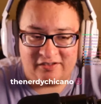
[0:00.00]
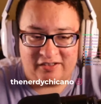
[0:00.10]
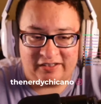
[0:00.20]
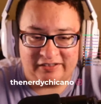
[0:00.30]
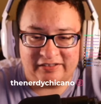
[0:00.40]

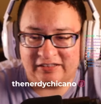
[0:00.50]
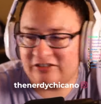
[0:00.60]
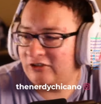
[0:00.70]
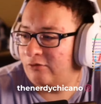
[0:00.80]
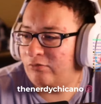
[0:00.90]
I think that
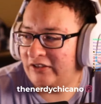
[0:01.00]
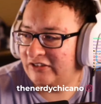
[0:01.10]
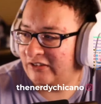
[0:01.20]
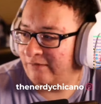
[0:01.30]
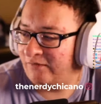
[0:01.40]
still brought
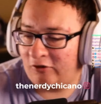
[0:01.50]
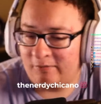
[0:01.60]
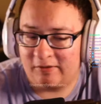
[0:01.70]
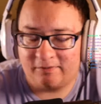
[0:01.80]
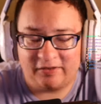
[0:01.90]
some
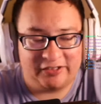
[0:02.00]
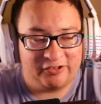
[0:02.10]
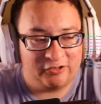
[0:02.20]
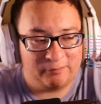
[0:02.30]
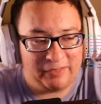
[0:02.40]
form of like
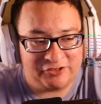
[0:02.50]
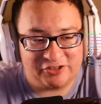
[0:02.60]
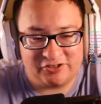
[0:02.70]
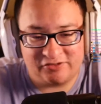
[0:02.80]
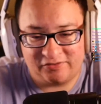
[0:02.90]

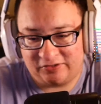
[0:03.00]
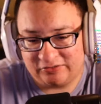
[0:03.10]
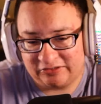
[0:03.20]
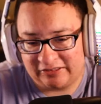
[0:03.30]
magic to the films.